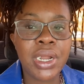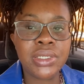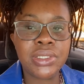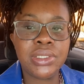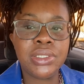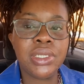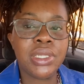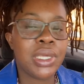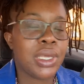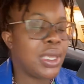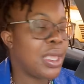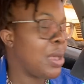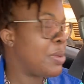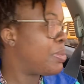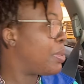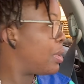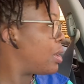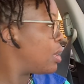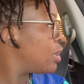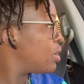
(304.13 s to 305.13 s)
see the cap
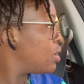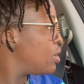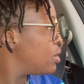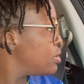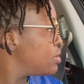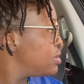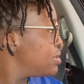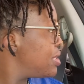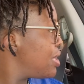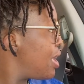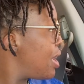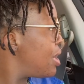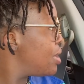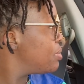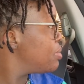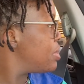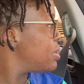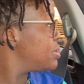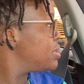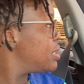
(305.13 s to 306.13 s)
and gown, she's like,
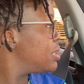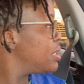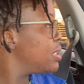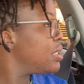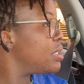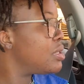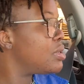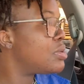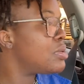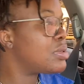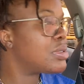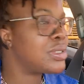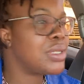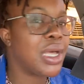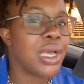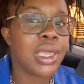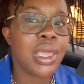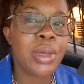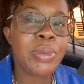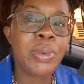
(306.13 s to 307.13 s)
"But you didn't use the
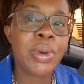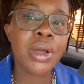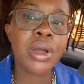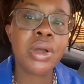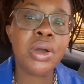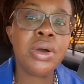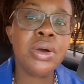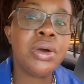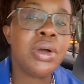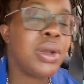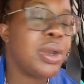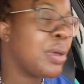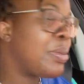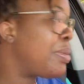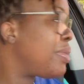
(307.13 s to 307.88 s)
cap and gown then